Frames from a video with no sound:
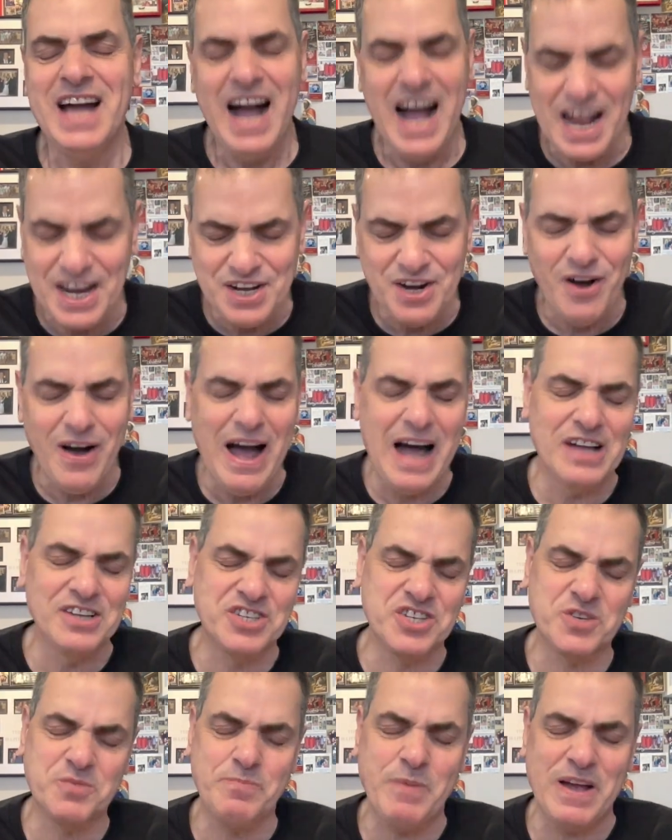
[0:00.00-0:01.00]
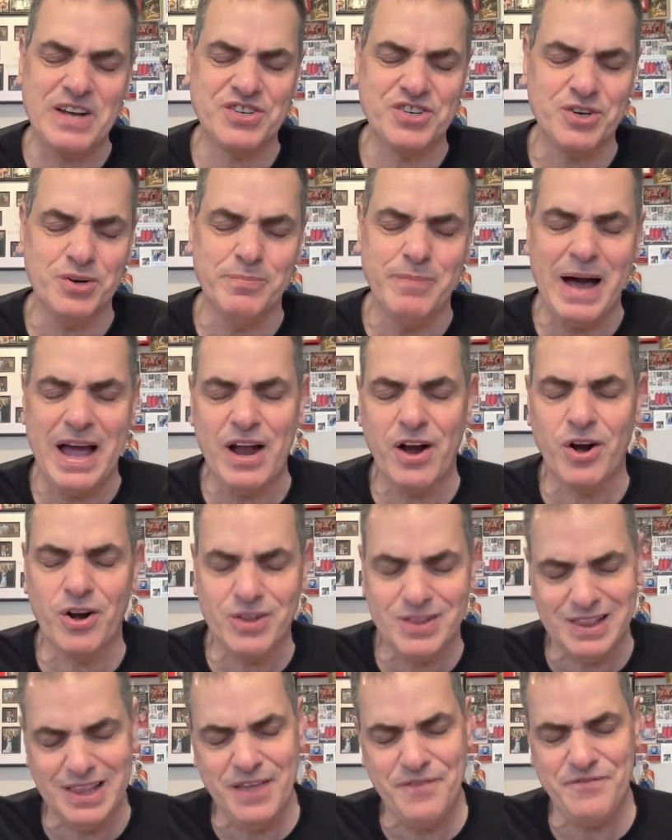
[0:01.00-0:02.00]
I know how special my
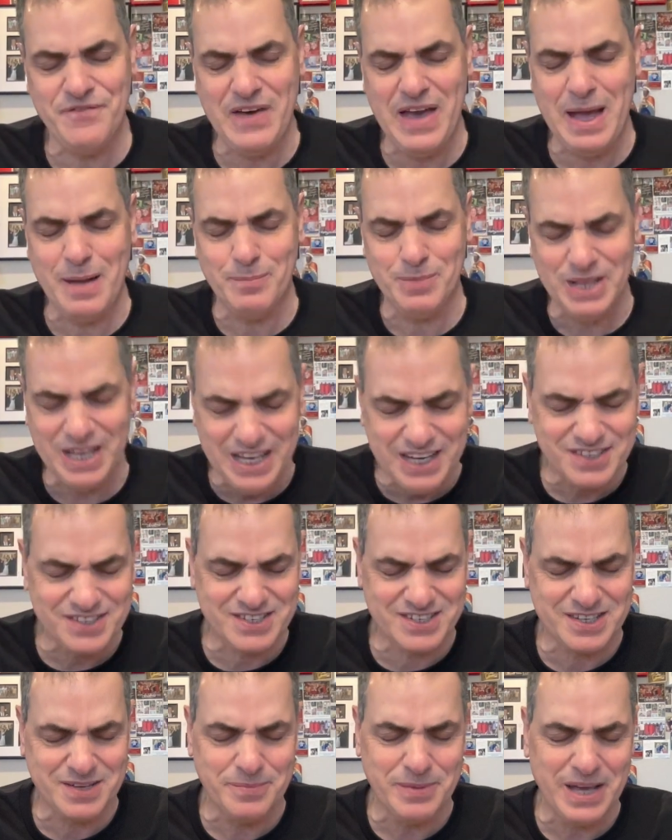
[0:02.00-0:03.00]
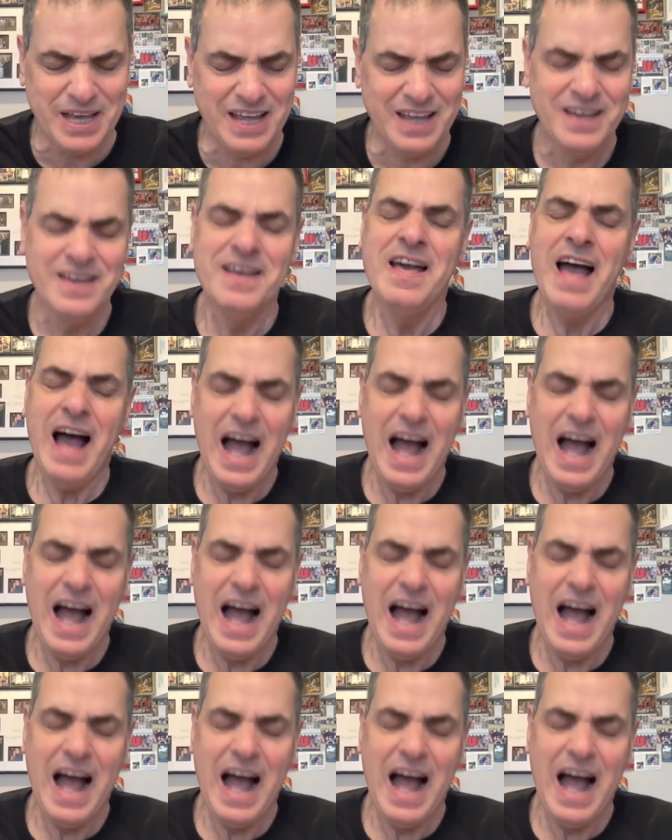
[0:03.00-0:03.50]
earthly family is to me.